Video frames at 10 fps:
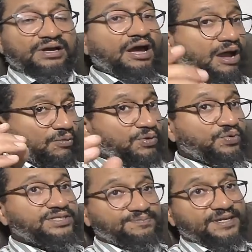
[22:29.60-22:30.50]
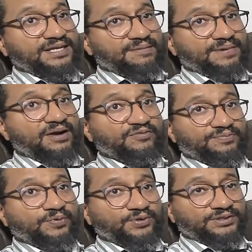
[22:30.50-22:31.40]
And when we're speaking about
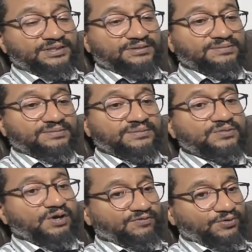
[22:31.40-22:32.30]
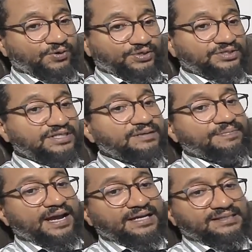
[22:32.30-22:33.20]
reported, of course, in the
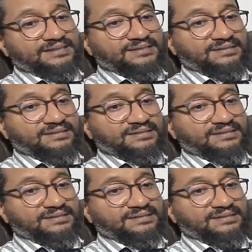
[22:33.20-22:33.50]
past,